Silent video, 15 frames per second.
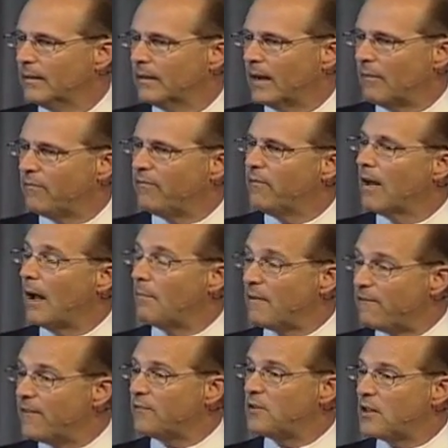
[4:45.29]
i will be
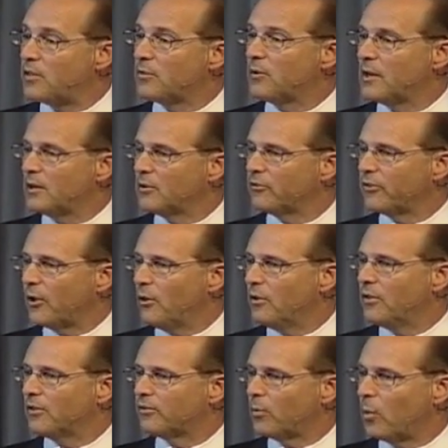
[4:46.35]
53 years old
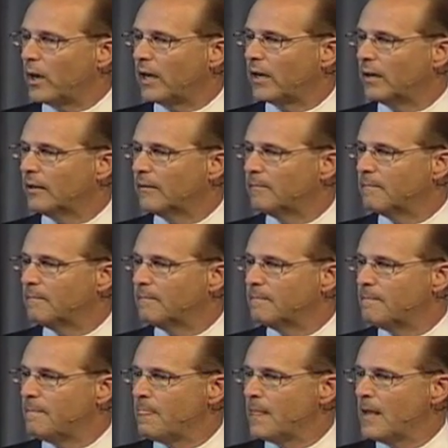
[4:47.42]
this week,
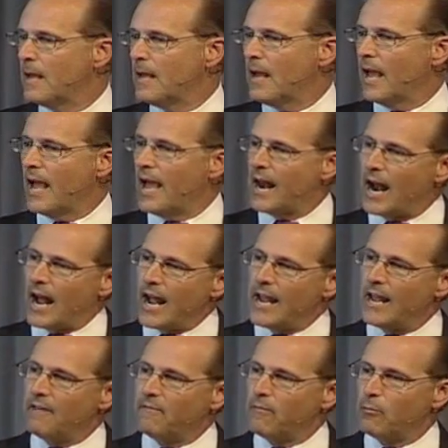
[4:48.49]
and I
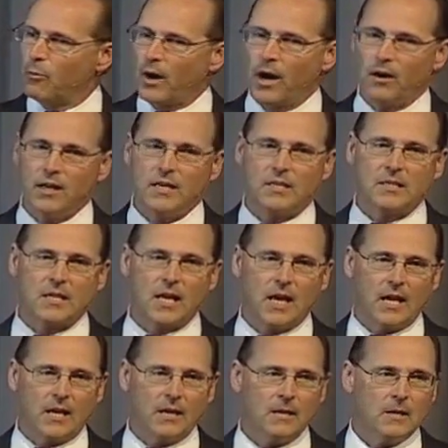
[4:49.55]
have rarely
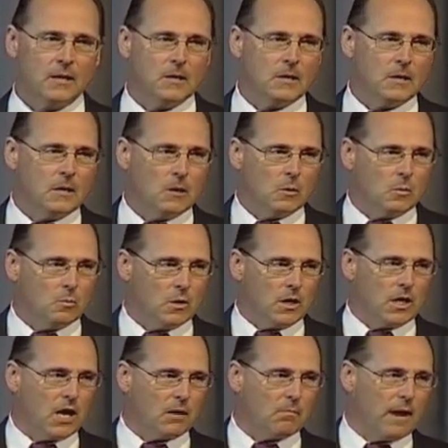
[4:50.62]
seen when a
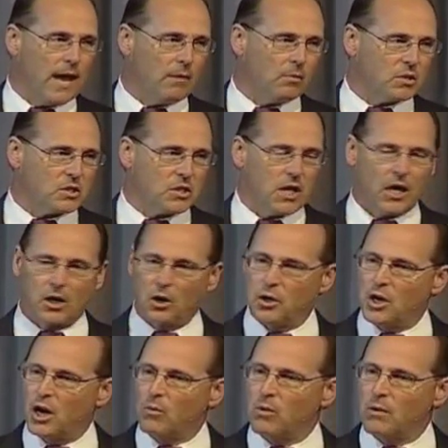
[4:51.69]
young man was sick or a
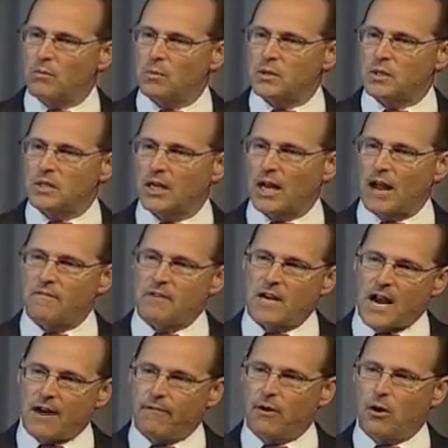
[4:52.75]
young woman was sick. I've
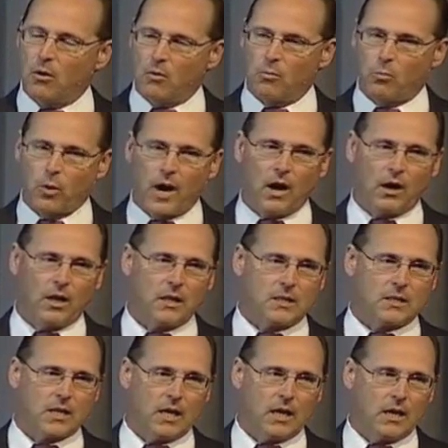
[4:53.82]
never, rarely
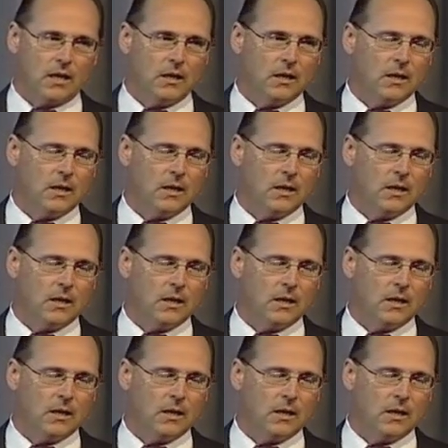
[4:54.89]
seen